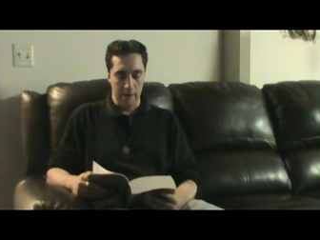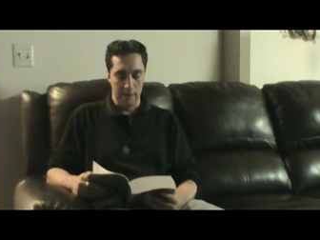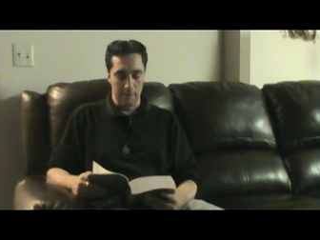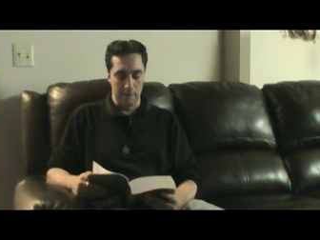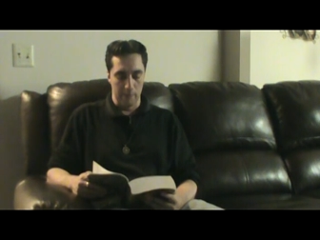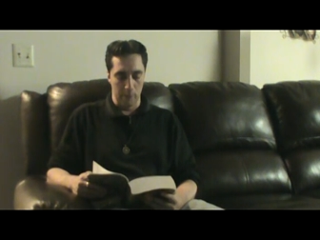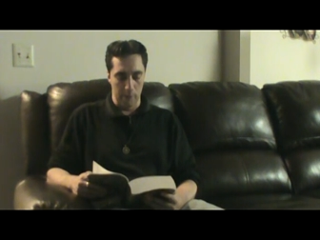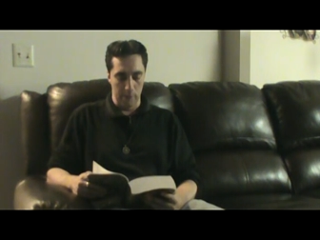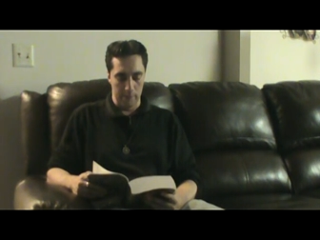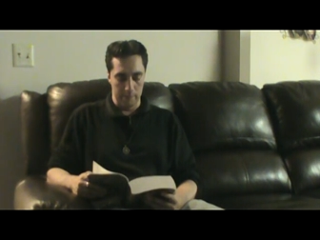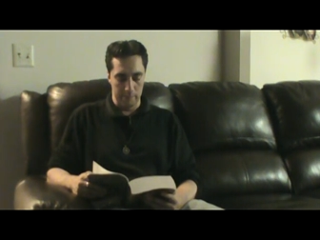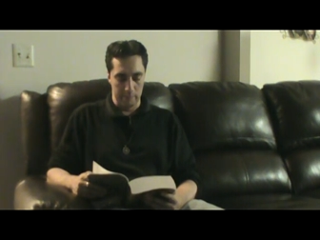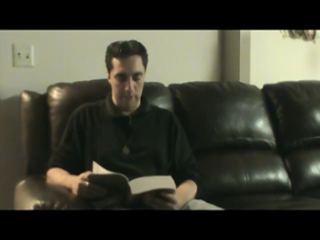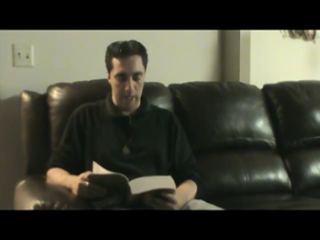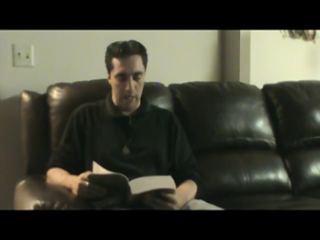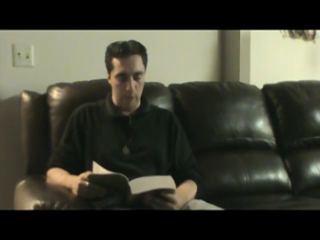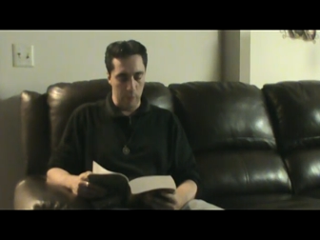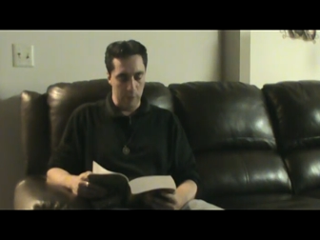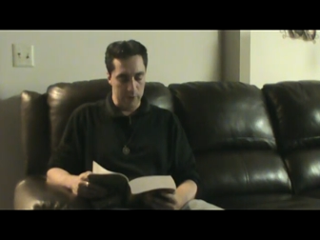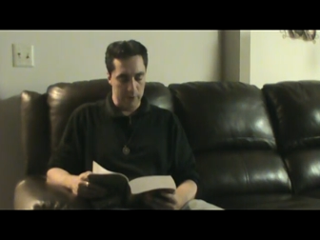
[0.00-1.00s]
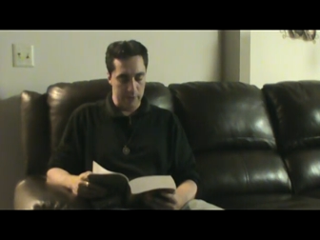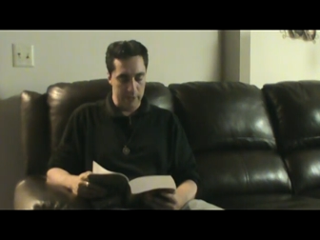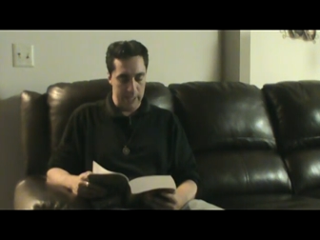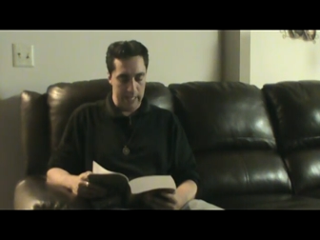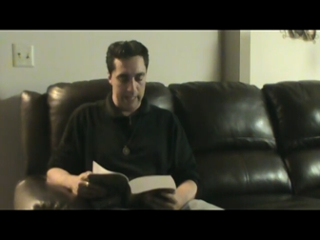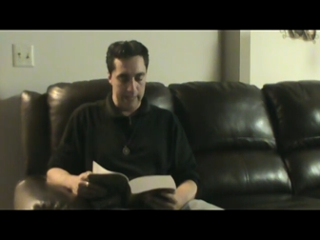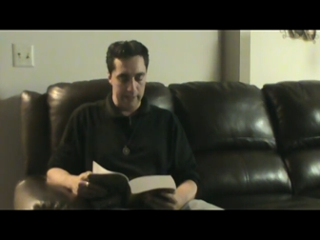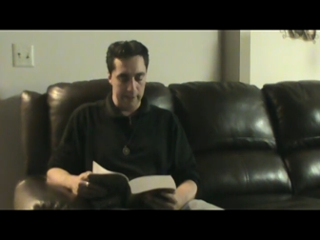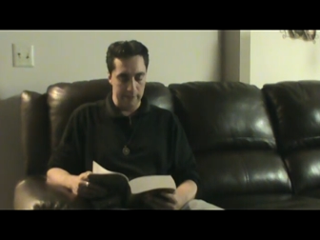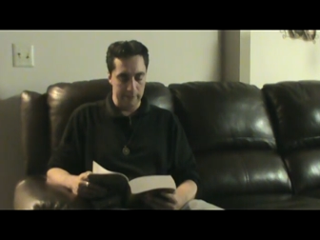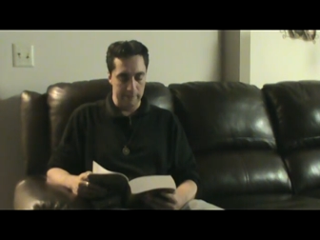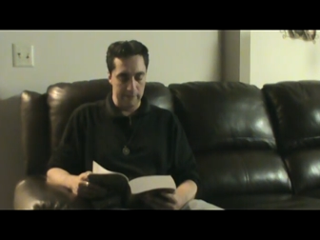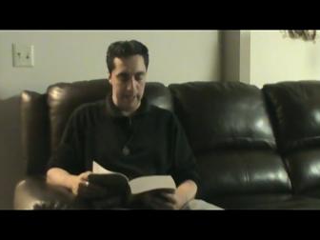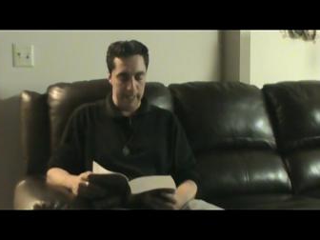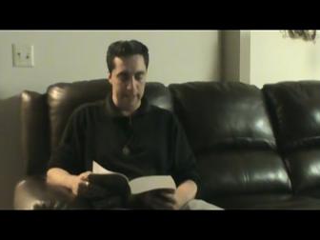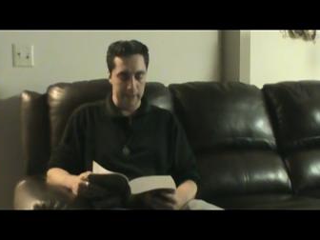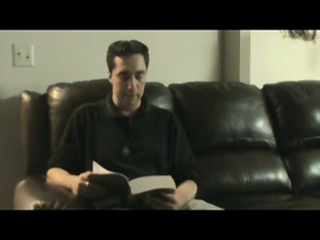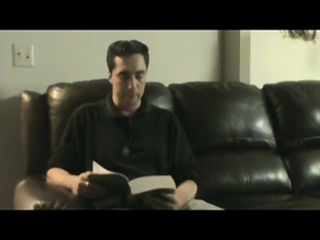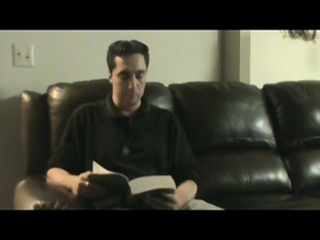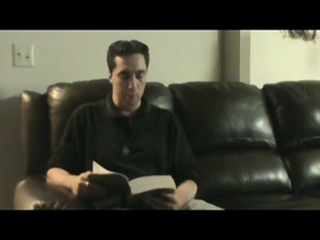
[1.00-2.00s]
for notwithstanding the
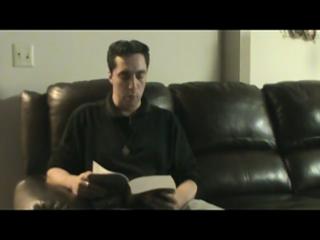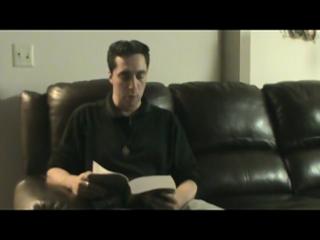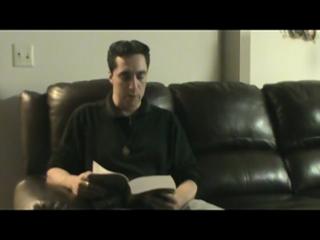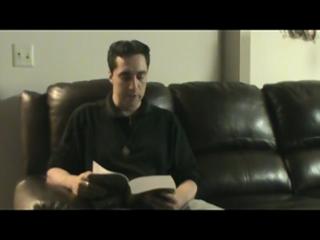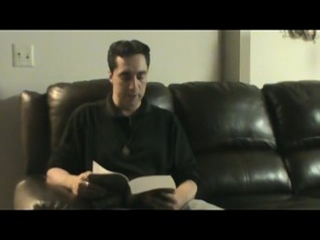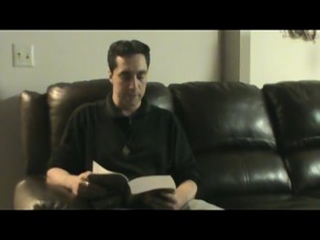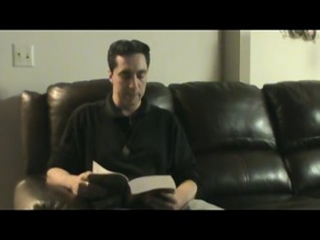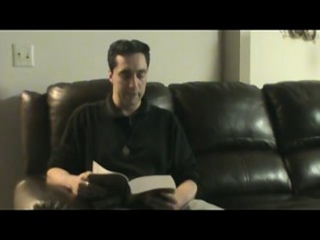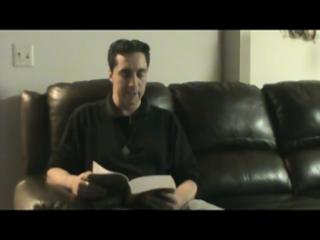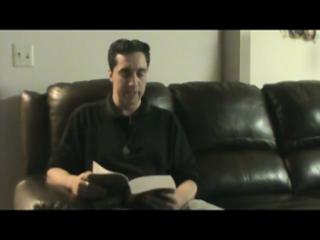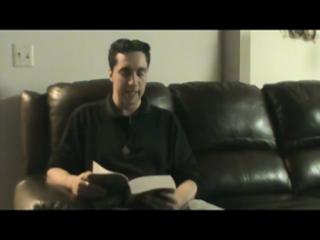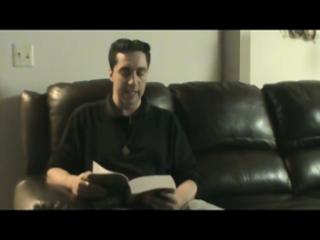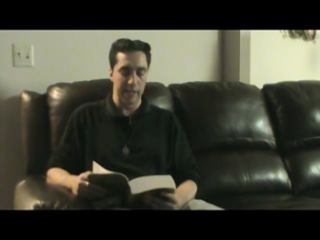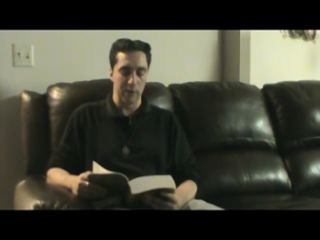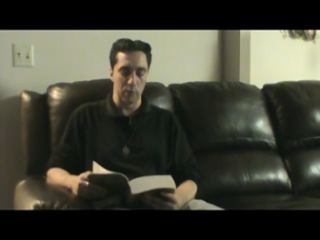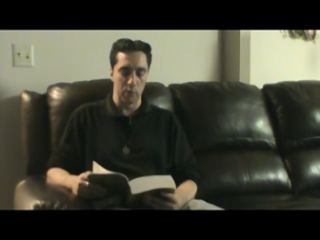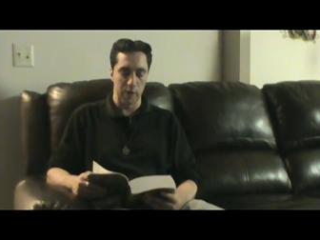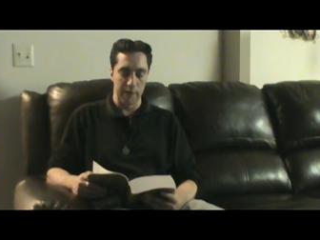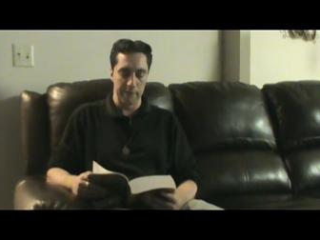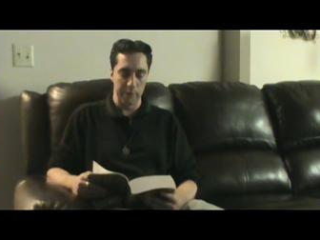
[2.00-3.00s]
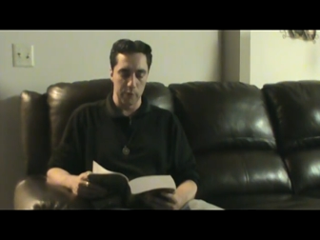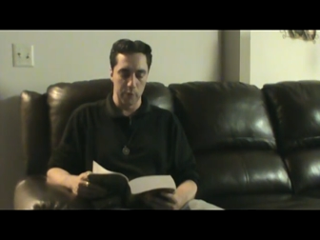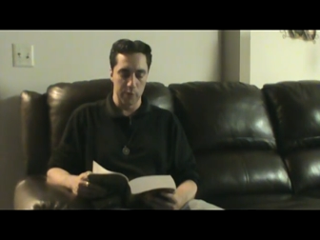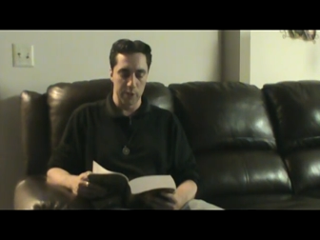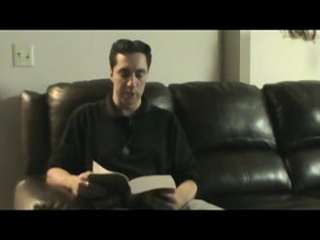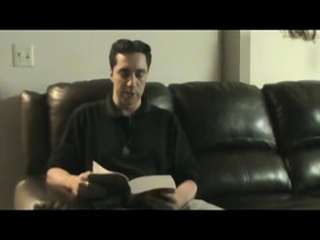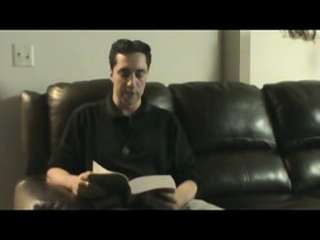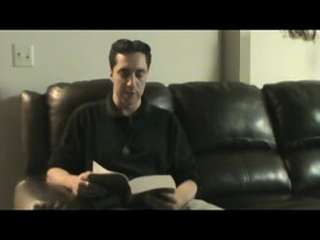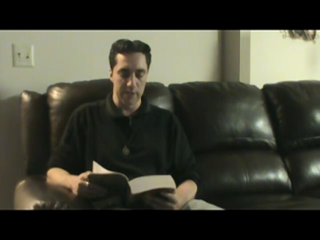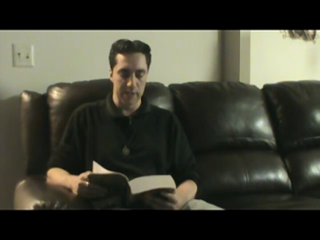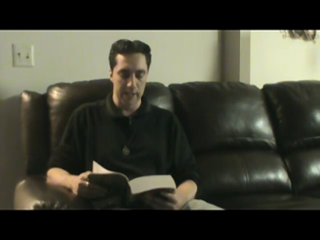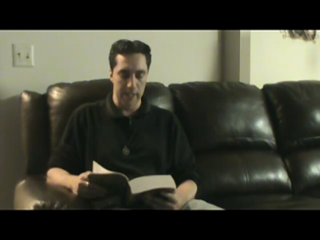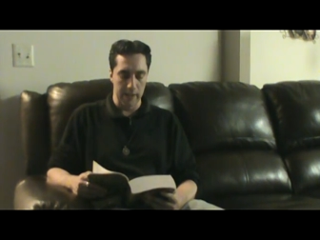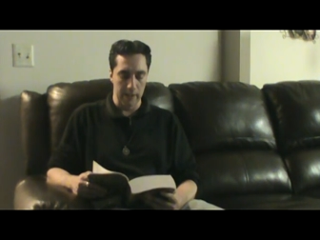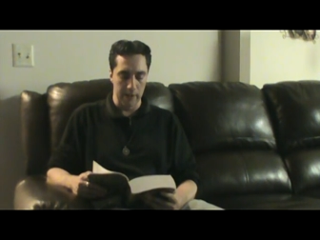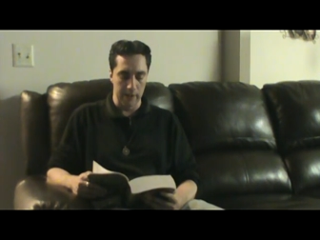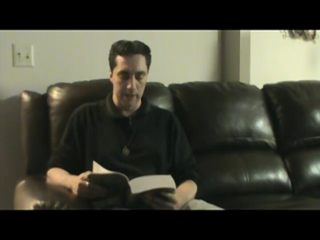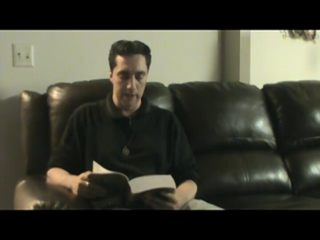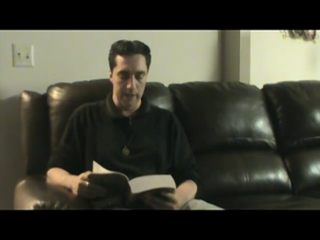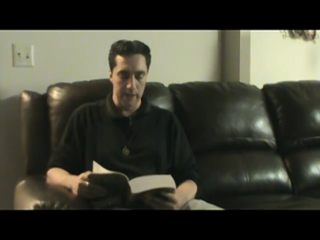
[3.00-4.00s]
fact that Buddhism has taken refuge in
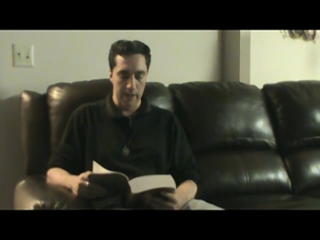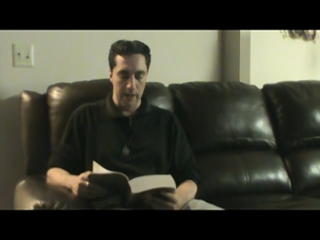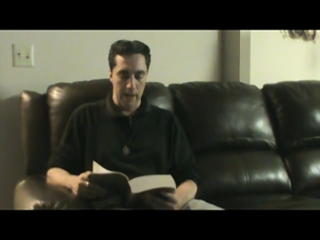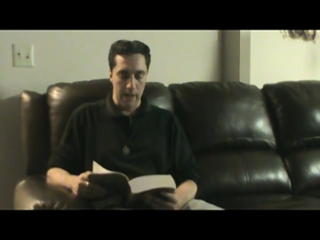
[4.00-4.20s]
Ceylon,